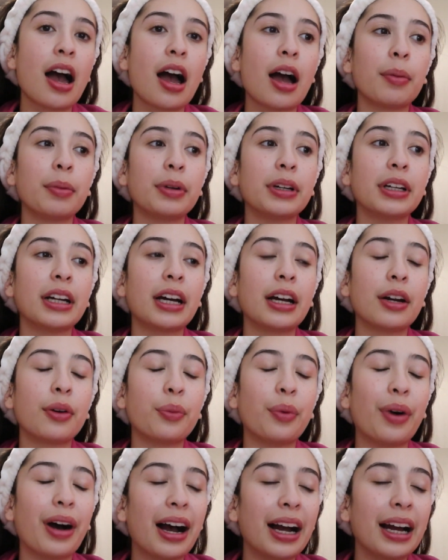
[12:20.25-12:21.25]
I'm gonna
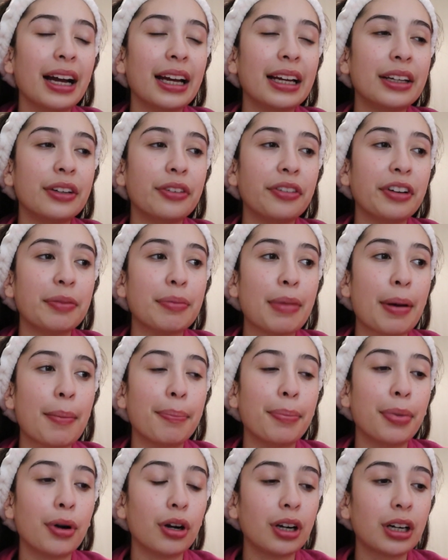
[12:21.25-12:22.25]
unwind, read my
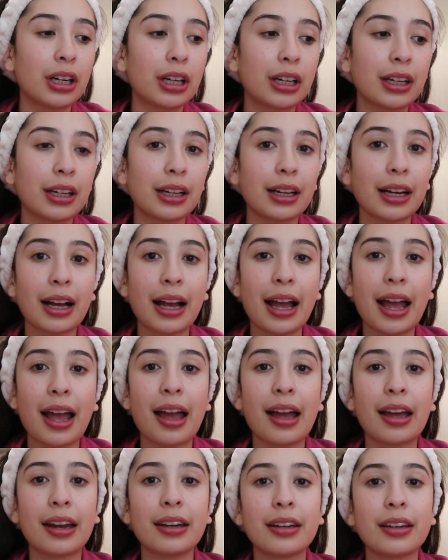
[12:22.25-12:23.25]
book,
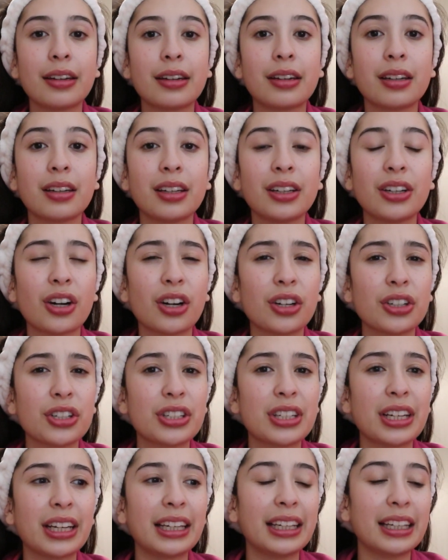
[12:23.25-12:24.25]
and yeah, I just
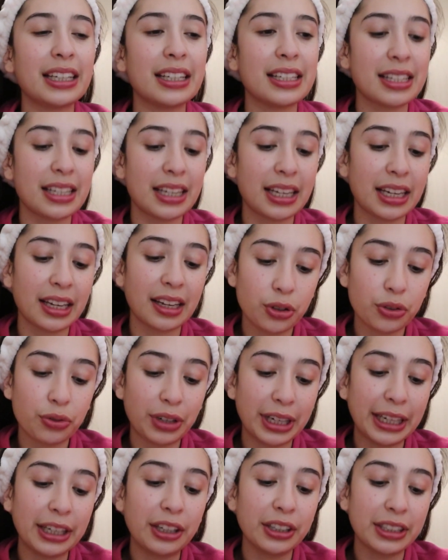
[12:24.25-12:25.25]
take it easy. It was a
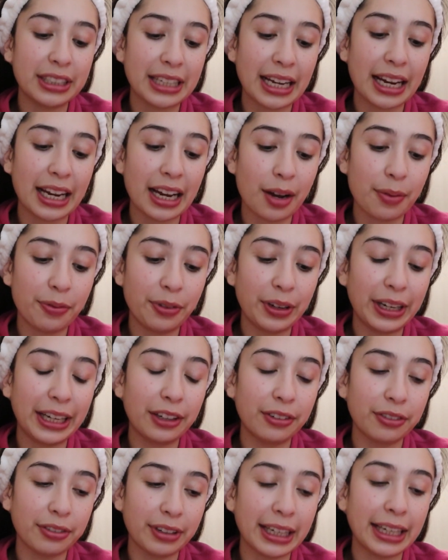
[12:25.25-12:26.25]
really good day. I'm
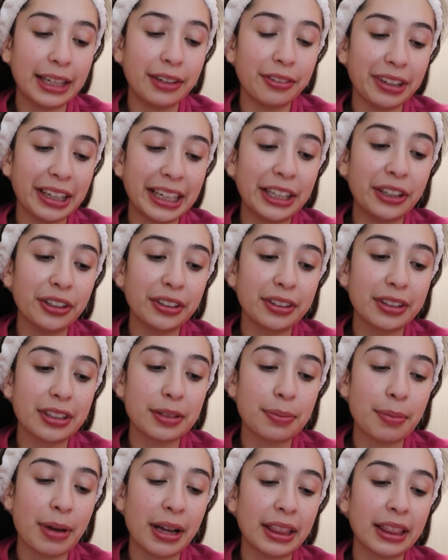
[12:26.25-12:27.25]
feeling really good
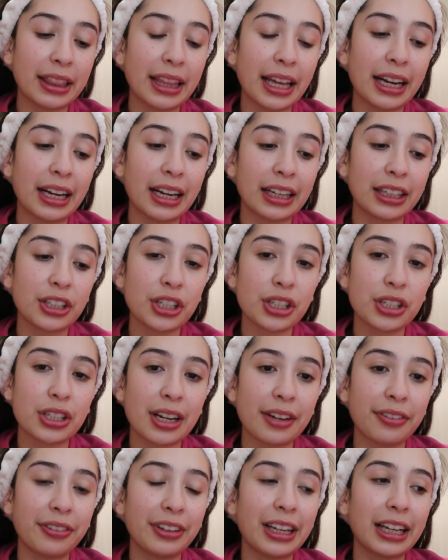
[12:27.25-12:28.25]
this month, and like just
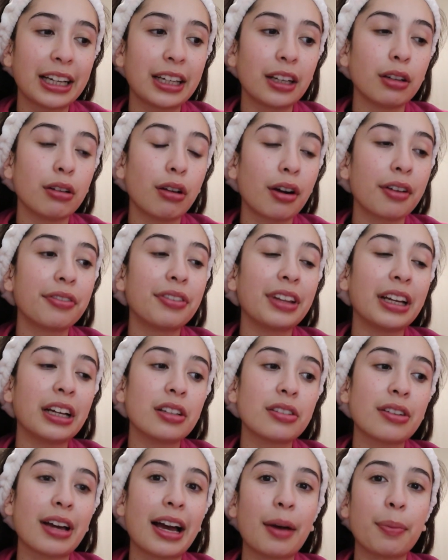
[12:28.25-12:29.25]
I feel like a lot of
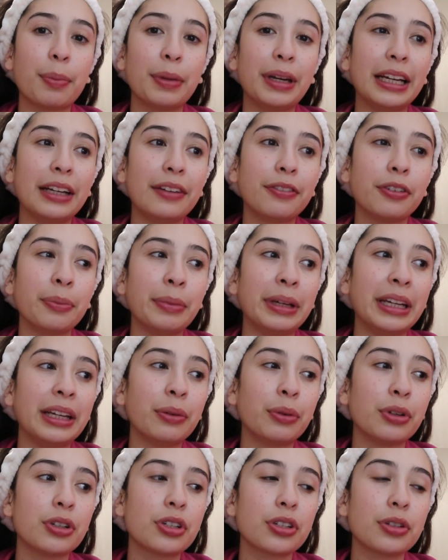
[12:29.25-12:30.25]
things are happening for me,
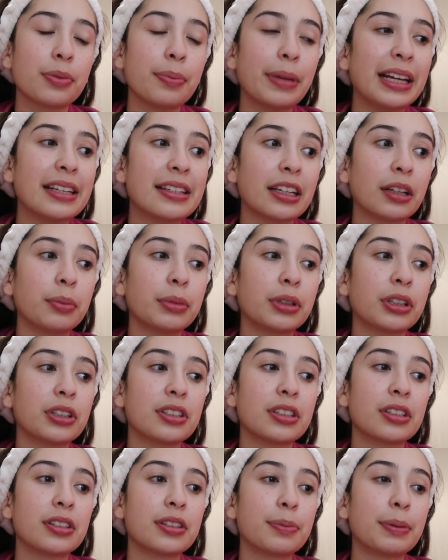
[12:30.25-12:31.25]
which is amazing
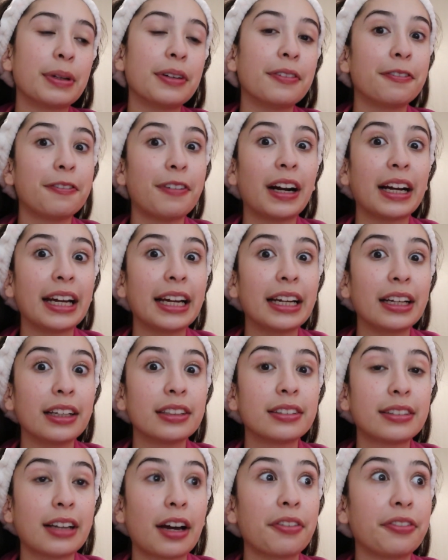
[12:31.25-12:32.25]
because it's been a
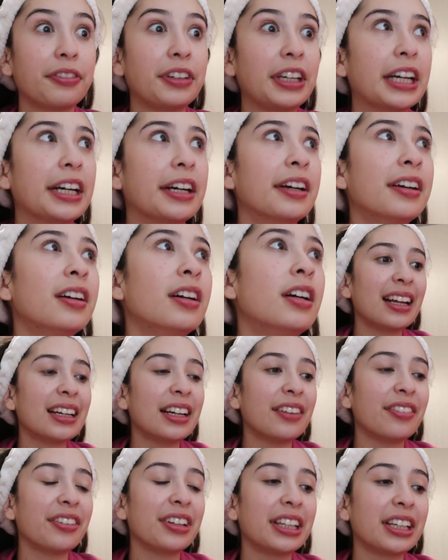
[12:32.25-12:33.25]
fucking tough year and
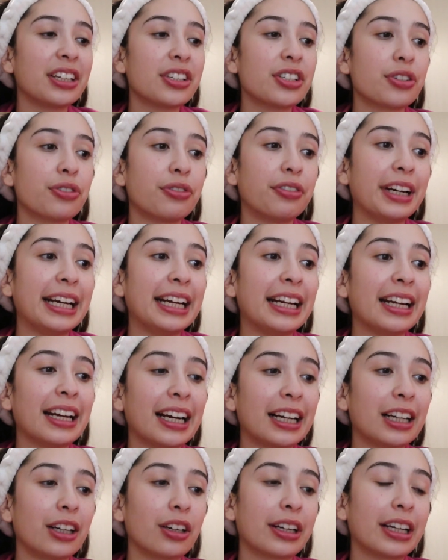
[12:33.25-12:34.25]
everything's just really
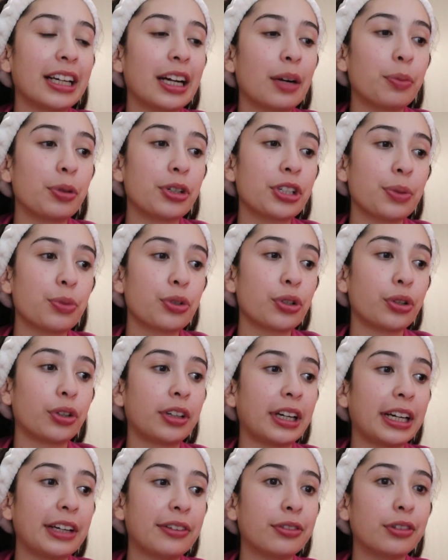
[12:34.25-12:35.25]
like looking up, which I'm so
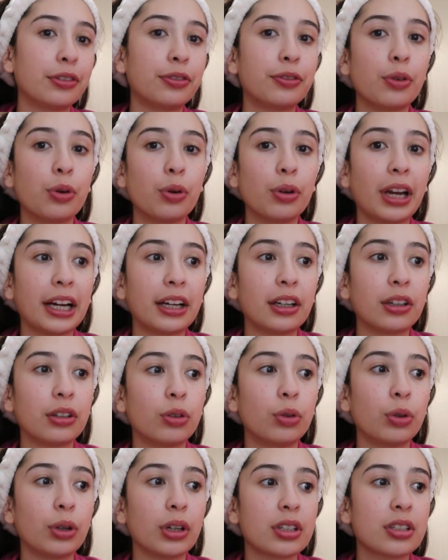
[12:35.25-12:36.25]
grateful for. Like
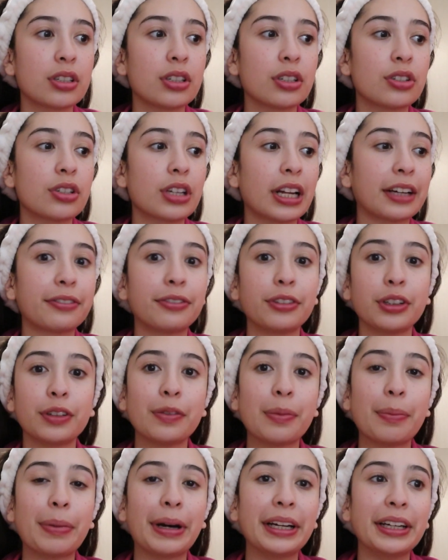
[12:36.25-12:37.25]
August is like full of
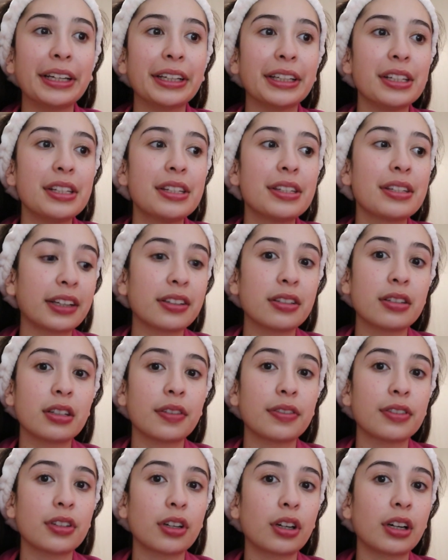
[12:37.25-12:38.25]
abundance since
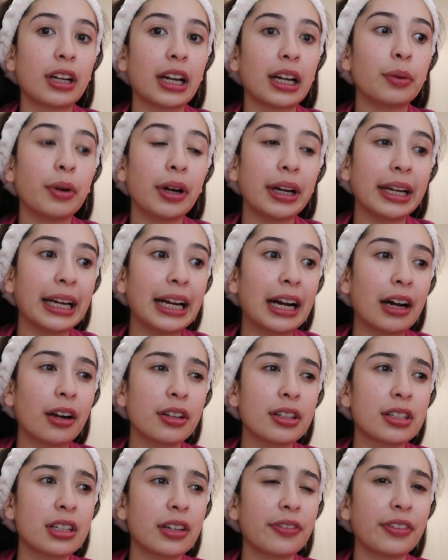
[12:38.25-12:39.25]
I've started like working out
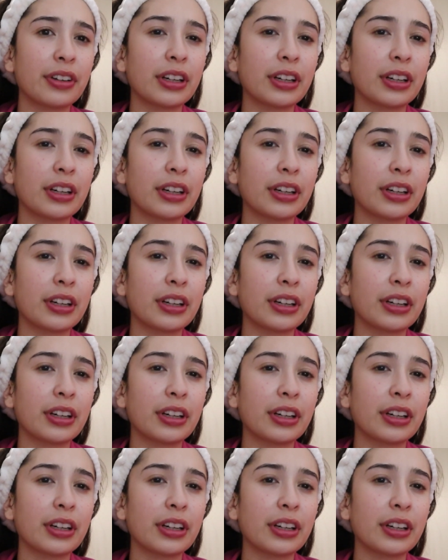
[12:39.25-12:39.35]
and stuff.